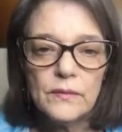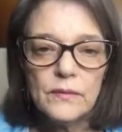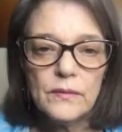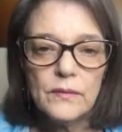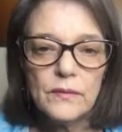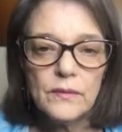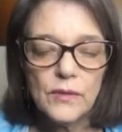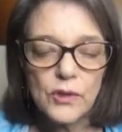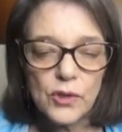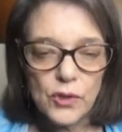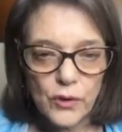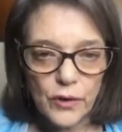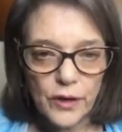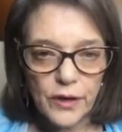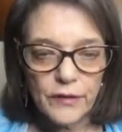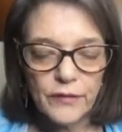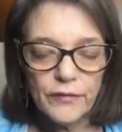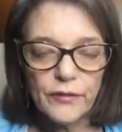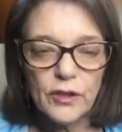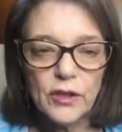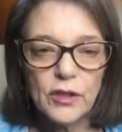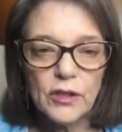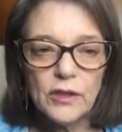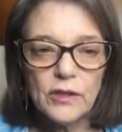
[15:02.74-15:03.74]

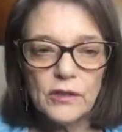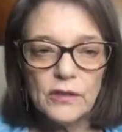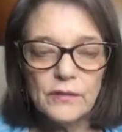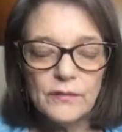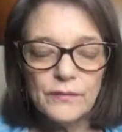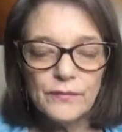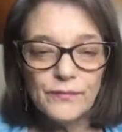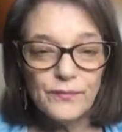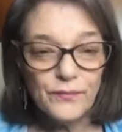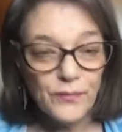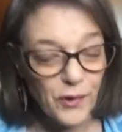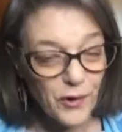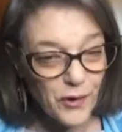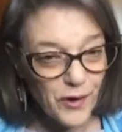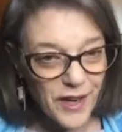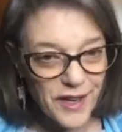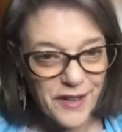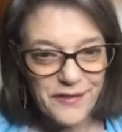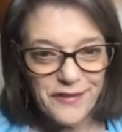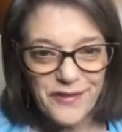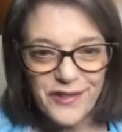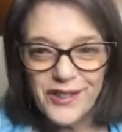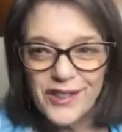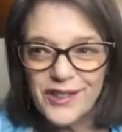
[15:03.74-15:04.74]
joyful,
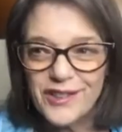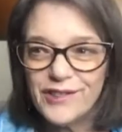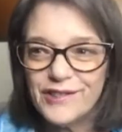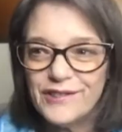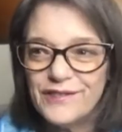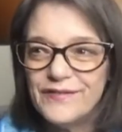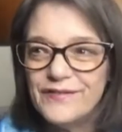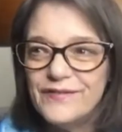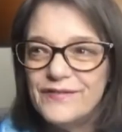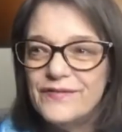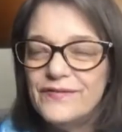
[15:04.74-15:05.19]
grateful,